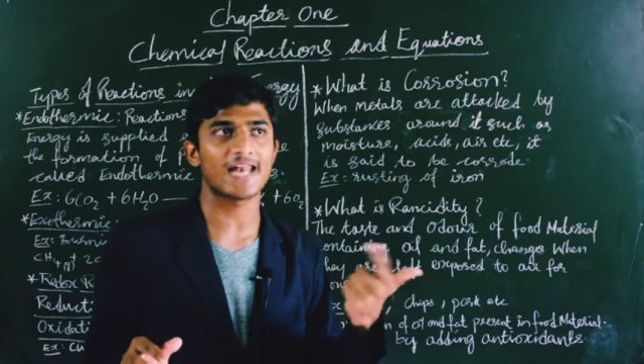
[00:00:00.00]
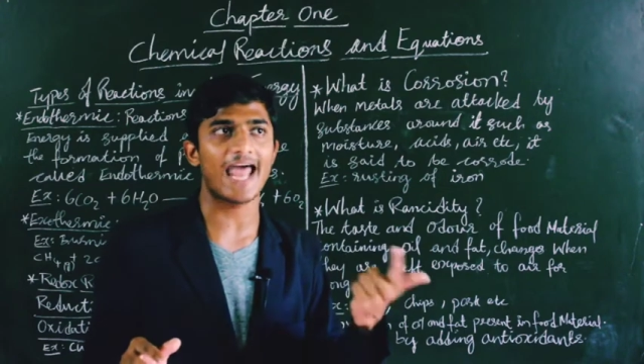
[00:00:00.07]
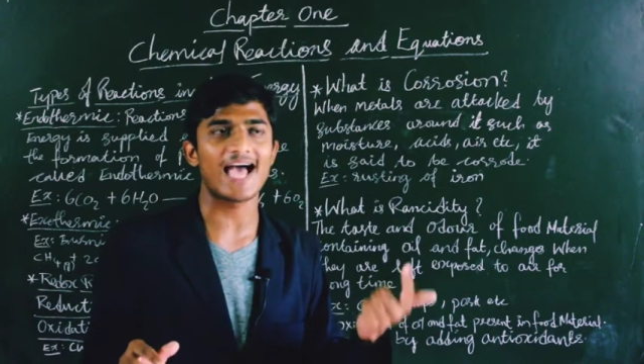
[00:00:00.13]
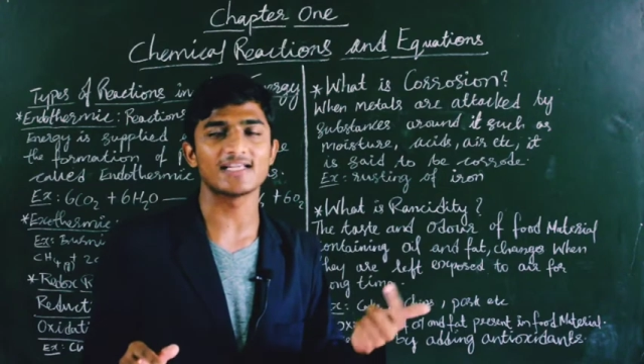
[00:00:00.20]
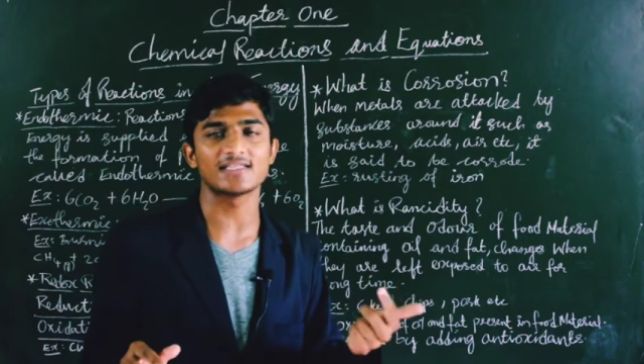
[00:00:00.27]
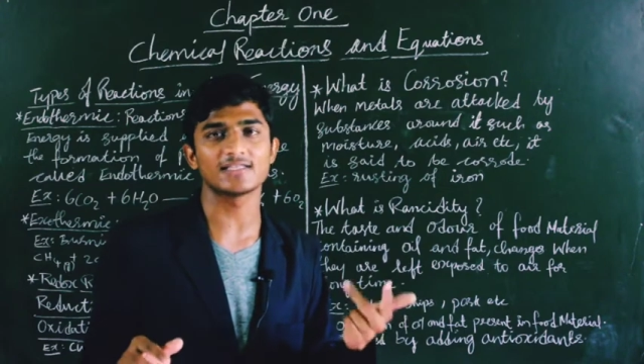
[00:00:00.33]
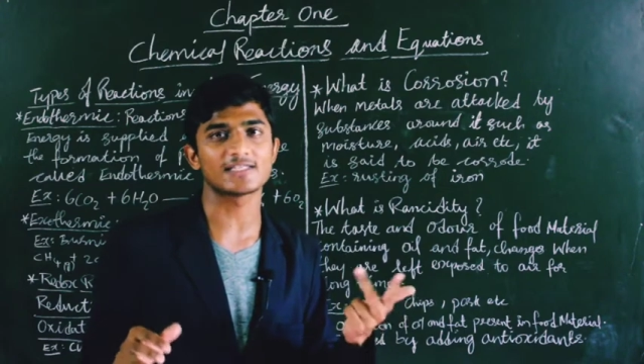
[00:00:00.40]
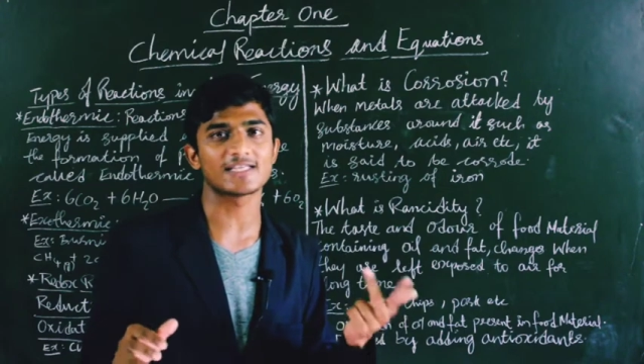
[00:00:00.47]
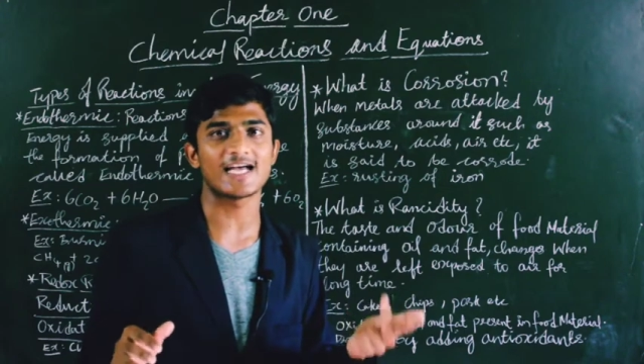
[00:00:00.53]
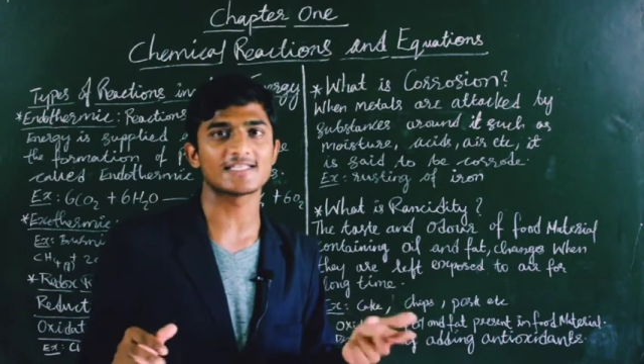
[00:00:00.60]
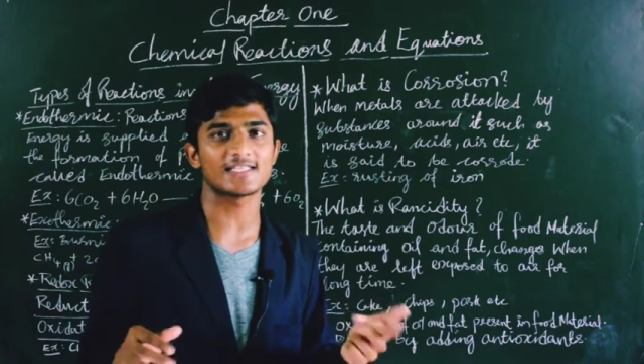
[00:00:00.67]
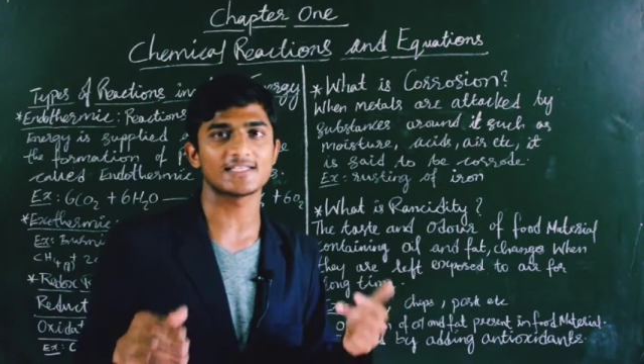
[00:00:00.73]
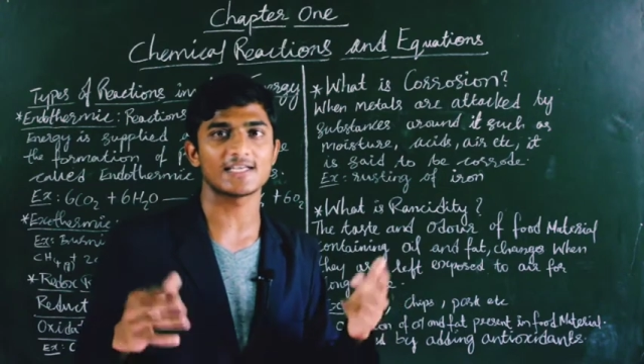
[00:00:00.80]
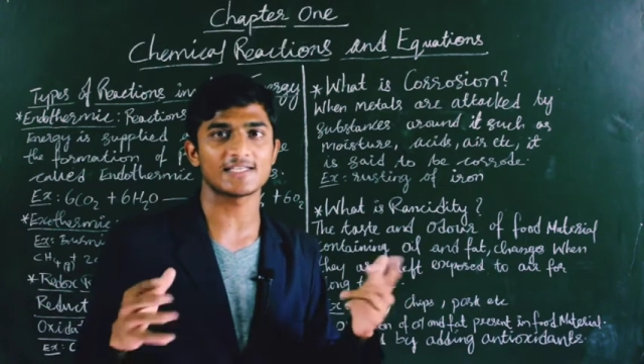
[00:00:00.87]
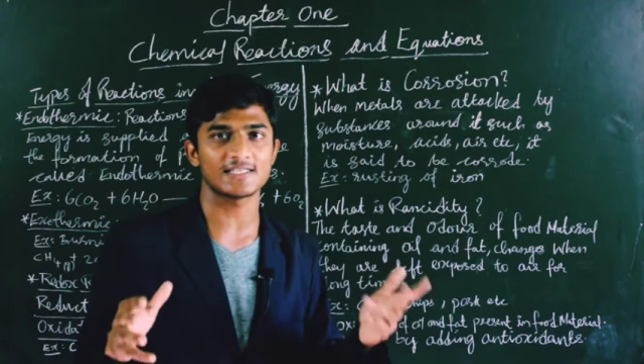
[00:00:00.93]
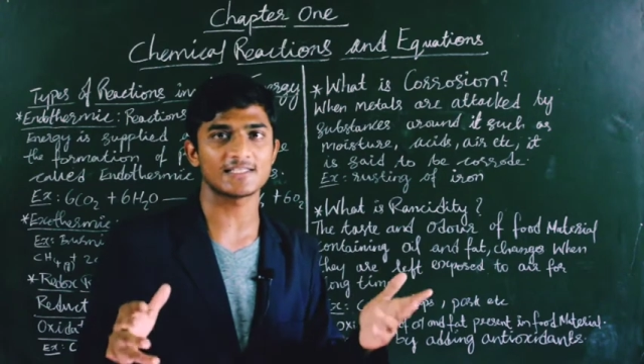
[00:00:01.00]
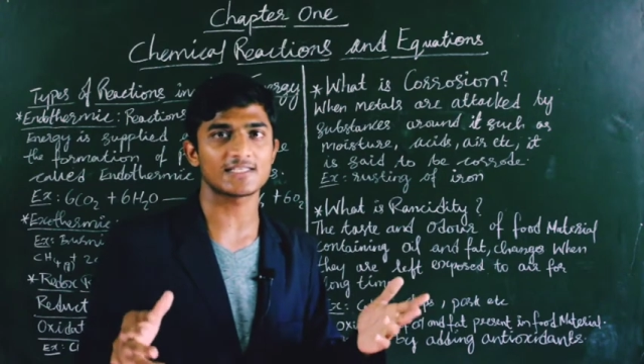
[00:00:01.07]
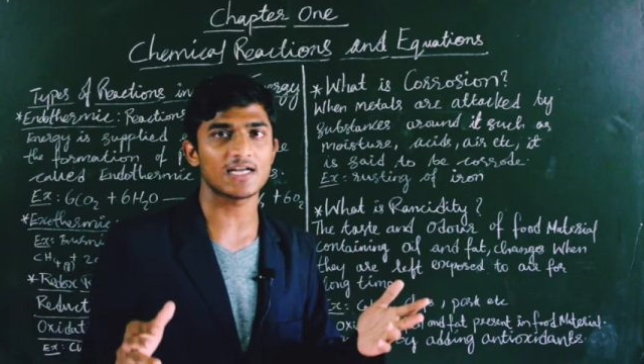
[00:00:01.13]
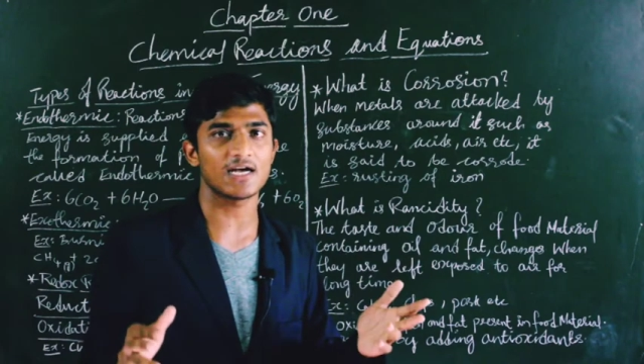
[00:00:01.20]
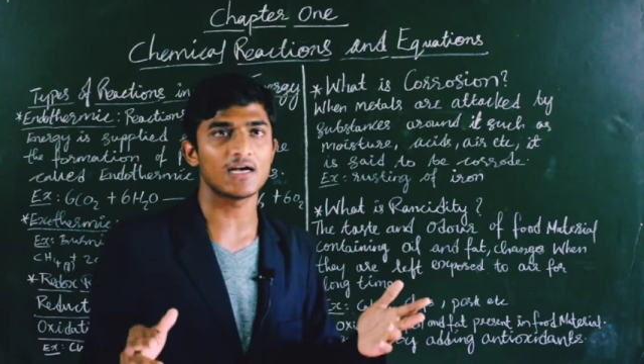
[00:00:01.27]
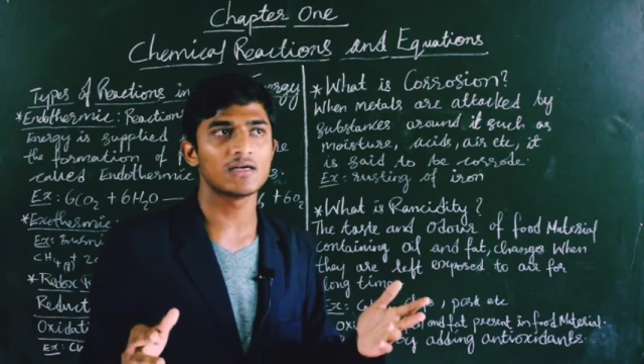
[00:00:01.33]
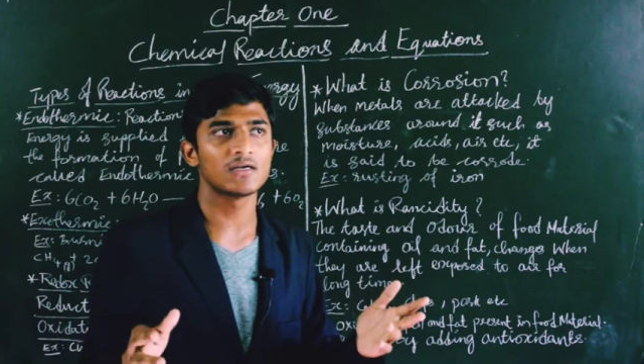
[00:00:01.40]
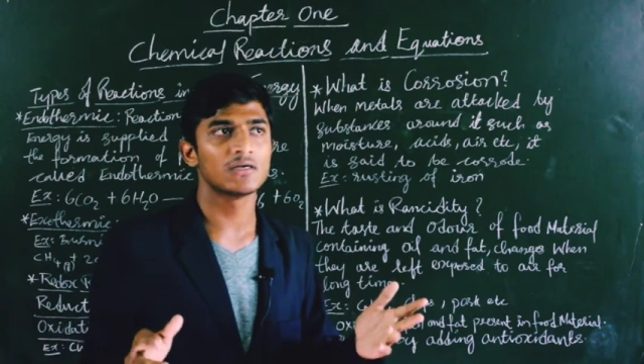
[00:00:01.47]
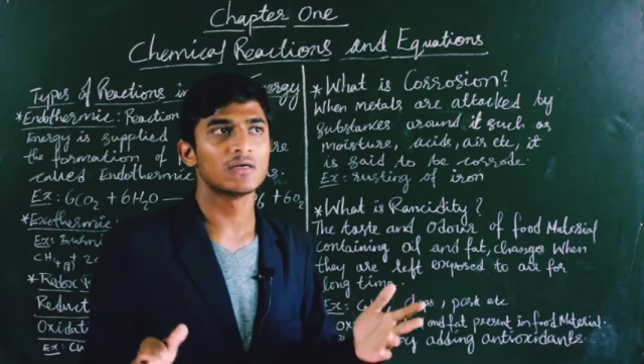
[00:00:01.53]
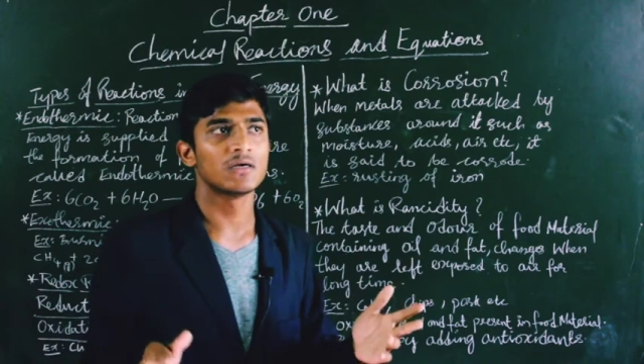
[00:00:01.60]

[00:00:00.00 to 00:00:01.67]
acids, gases, etc.